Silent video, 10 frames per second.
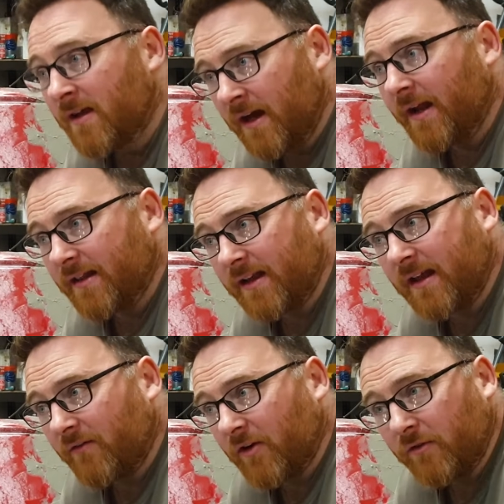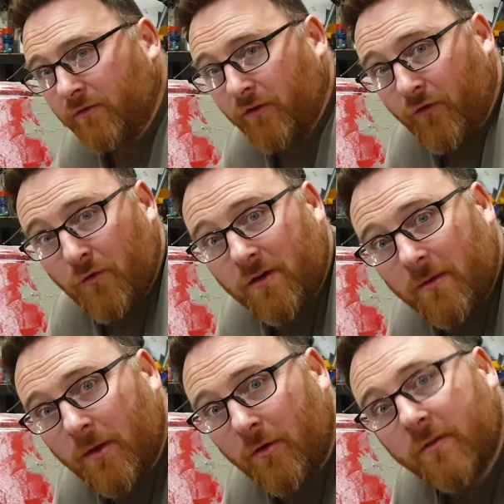and I did have a good few folk
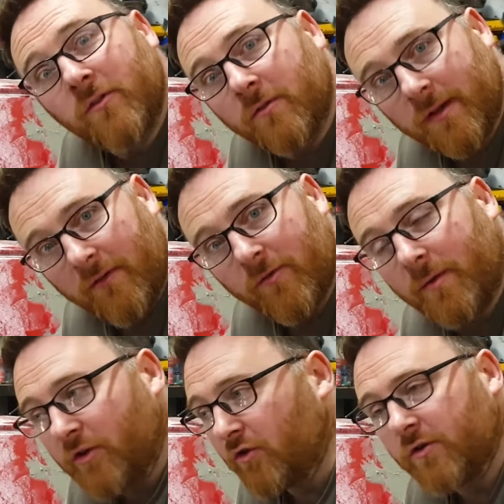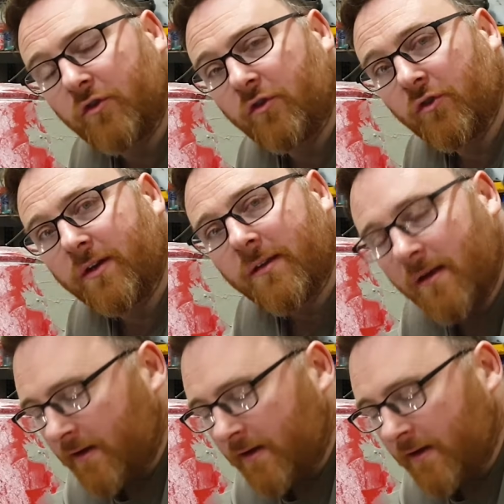come along. So to everyone new who's just joined,